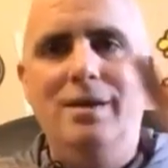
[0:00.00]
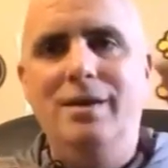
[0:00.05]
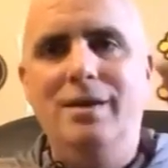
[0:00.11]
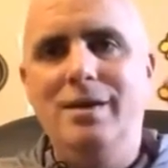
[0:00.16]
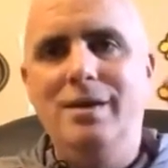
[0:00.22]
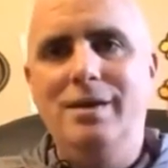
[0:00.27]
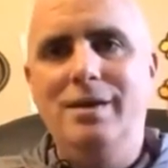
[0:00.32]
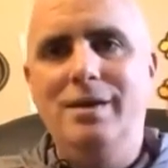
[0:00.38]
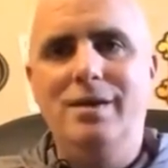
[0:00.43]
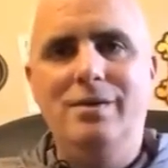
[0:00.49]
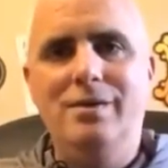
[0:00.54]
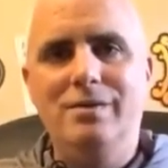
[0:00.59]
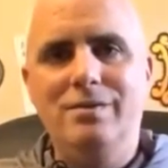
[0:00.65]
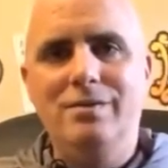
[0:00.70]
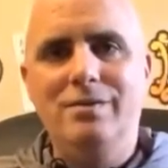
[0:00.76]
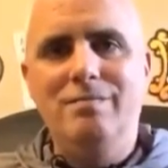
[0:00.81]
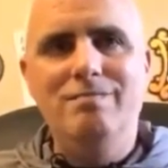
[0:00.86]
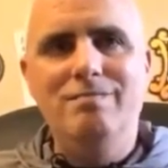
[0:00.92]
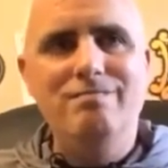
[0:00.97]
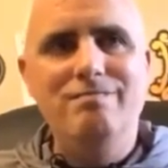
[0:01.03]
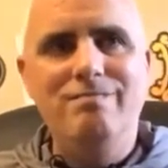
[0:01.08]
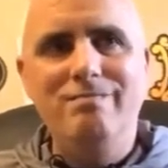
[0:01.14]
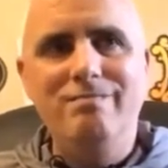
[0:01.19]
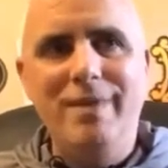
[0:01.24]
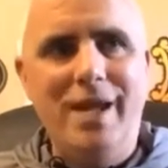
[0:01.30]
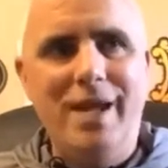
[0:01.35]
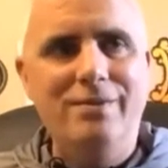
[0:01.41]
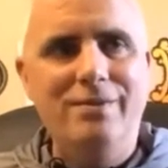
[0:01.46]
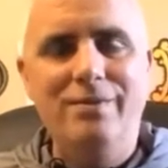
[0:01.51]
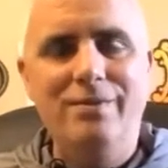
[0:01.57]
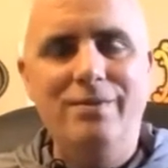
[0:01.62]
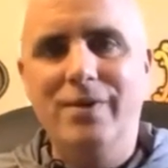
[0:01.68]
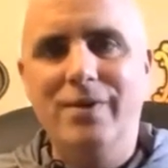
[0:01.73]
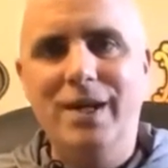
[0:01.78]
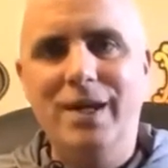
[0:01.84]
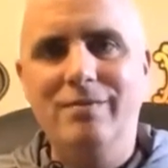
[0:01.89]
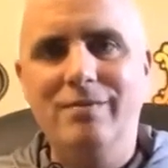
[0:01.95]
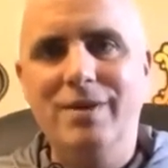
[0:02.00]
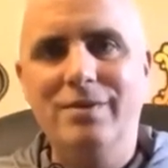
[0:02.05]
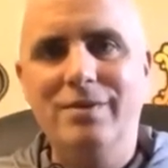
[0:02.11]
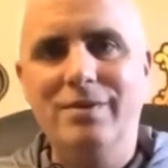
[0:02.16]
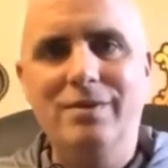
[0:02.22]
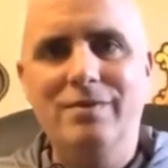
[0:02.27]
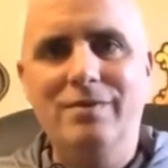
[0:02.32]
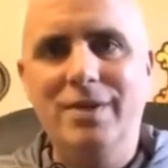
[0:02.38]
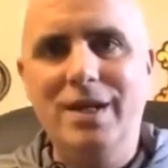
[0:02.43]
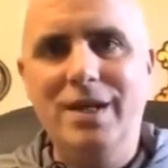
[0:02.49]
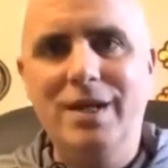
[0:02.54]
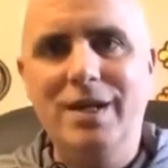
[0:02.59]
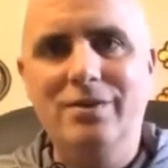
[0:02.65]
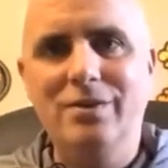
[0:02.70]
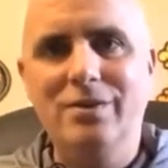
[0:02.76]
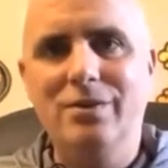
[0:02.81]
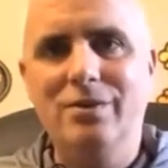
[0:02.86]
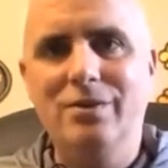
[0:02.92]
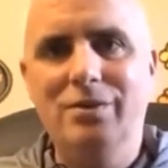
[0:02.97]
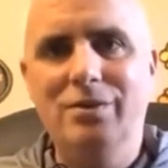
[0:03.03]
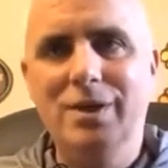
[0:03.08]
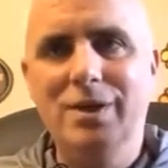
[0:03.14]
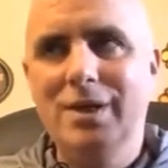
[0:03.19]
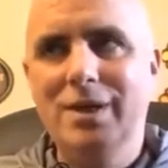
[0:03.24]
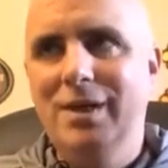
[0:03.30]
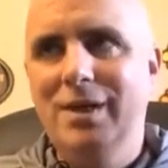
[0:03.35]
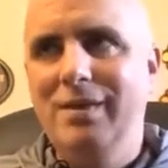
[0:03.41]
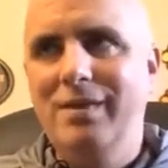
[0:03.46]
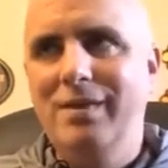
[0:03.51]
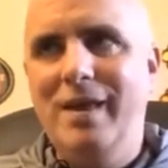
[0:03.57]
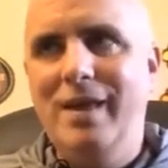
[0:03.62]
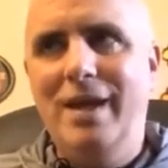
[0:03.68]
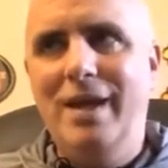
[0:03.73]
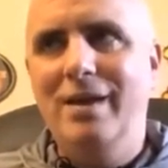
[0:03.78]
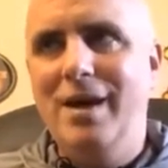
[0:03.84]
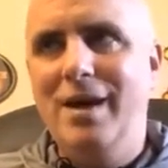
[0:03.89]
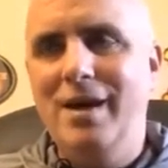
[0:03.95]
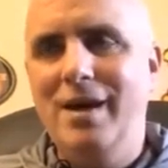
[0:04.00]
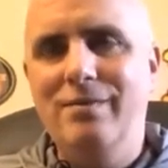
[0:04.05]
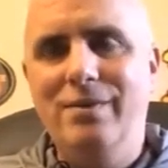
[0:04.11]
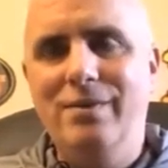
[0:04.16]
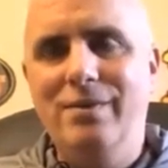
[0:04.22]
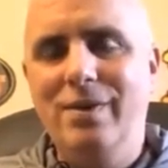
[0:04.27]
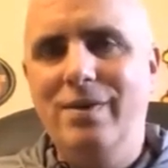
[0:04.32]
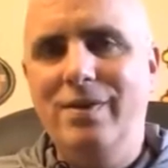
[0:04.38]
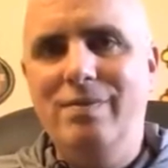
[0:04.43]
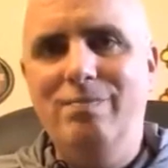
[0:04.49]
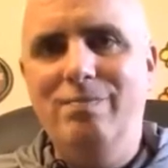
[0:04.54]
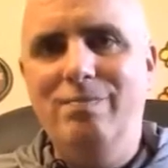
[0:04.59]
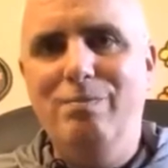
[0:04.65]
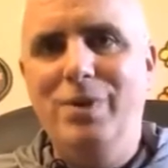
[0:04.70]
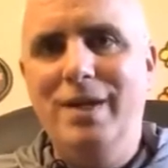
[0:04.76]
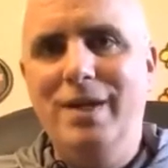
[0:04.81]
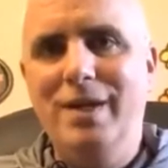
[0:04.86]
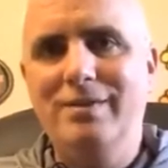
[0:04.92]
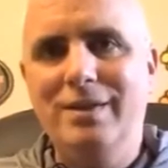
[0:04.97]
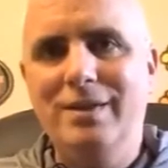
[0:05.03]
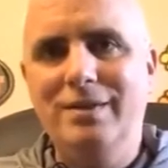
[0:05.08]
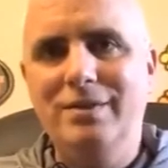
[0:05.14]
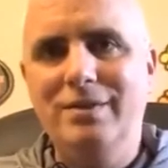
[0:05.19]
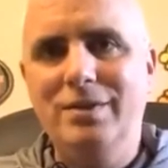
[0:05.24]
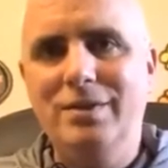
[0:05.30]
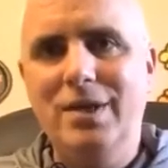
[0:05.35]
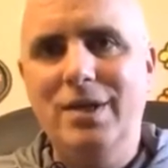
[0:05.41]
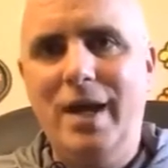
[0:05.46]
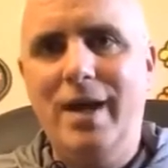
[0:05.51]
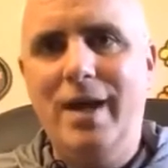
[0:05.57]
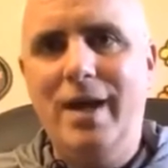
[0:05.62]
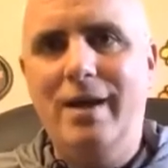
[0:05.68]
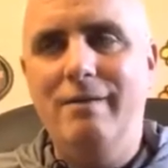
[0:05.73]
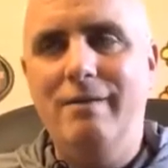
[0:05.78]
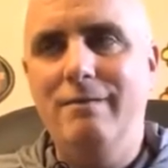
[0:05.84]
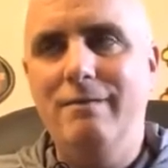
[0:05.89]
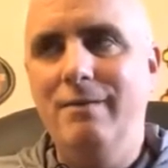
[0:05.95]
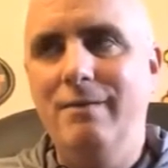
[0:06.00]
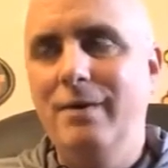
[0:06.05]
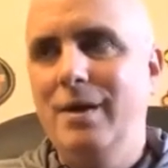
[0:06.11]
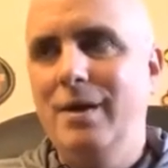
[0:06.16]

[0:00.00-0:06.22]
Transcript: You, you know, ask for forgiveness if you need to. Thank God for the blessings that you have.